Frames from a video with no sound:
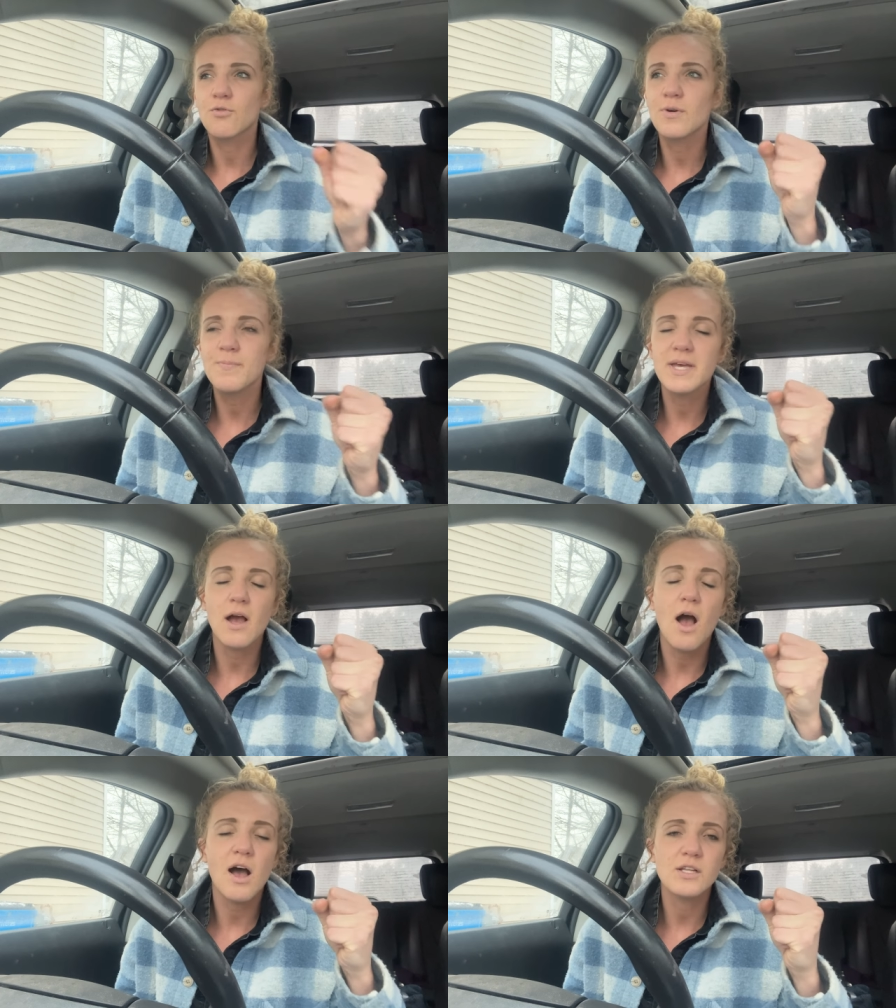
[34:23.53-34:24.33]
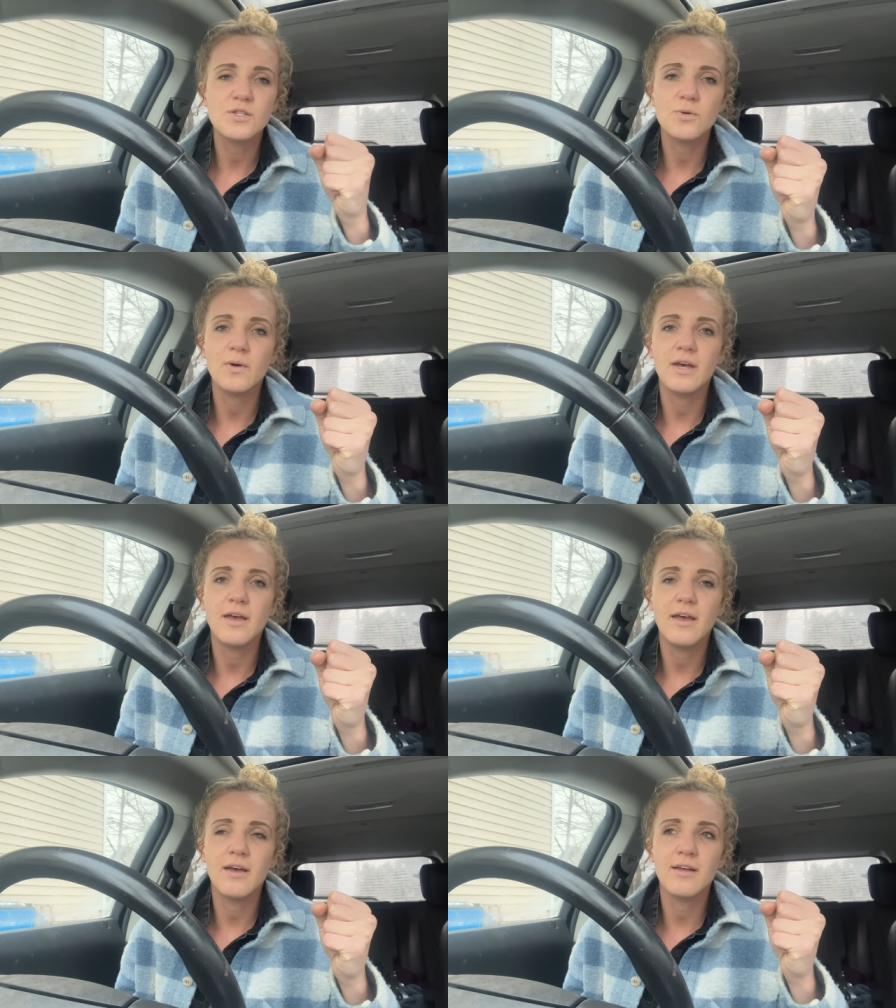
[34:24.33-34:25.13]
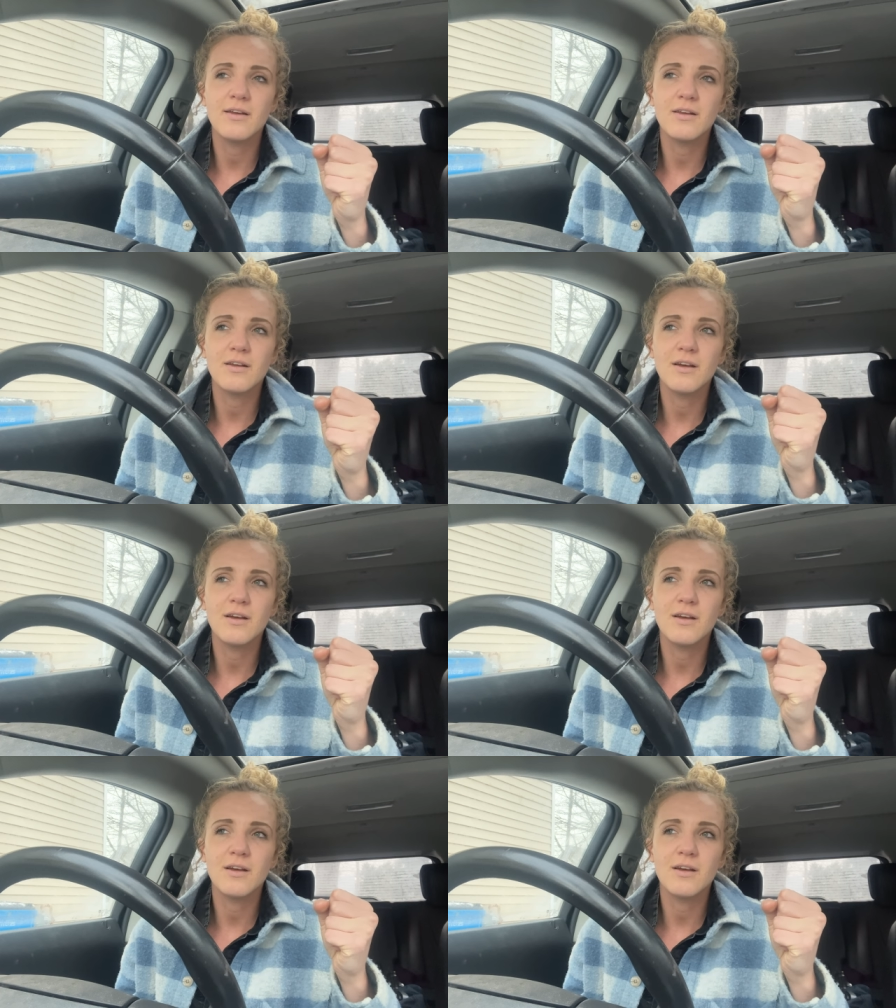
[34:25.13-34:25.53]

gripping onto it and